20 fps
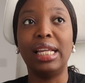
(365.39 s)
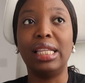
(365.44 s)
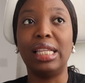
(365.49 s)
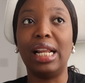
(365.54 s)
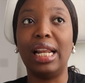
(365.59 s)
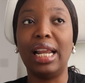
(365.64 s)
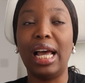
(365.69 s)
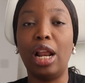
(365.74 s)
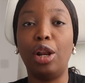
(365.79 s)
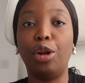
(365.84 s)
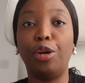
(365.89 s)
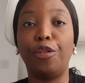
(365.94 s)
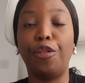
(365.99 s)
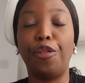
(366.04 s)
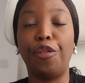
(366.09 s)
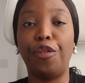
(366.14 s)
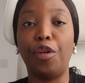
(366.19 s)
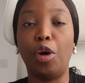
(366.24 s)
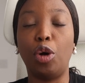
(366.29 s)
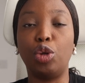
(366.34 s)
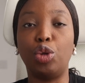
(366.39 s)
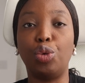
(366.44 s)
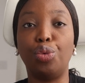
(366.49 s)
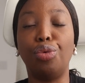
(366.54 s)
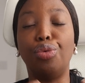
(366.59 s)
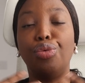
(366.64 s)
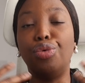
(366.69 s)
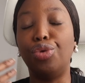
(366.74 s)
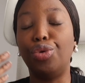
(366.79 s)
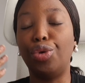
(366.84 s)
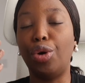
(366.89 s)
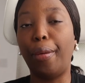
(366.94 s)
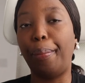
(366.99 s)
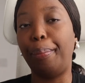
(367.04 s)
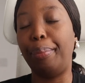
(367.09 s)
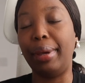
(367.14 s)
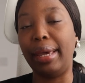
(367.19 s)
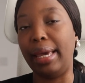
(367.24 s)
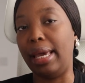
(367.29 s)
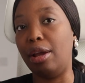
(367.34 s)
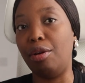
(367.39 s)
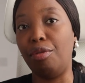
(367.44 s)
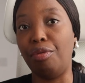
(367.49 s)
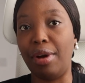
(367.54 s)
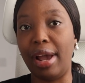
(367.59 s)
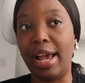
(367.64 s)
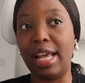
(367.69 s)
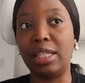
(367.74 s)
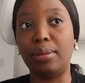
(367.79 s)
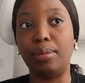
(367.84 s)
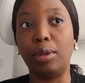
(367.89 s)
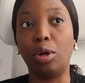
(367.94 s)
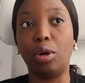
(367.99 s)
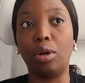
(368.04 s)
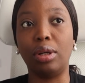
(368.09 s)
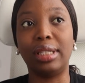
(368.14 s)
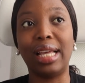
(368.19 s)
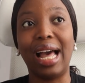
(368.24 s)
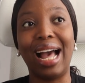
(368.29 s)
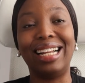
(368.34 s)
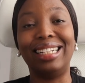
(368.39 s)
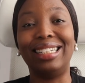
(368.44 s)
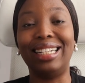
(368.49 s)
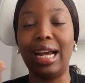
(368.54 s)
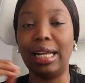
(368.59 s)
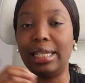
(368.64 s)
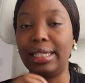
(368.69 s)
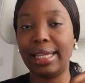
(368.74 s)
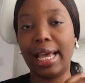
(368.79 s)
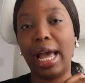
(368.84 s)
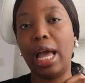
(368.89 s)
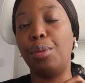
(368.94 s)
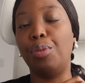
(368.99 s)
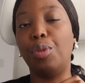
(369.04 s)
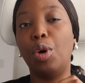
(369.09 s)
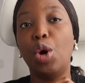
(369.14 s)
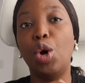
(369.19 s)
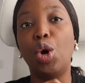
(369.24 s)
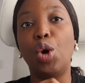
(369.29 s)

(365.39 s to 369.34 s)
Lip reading: the landlord felt we would not pay rent, because at that time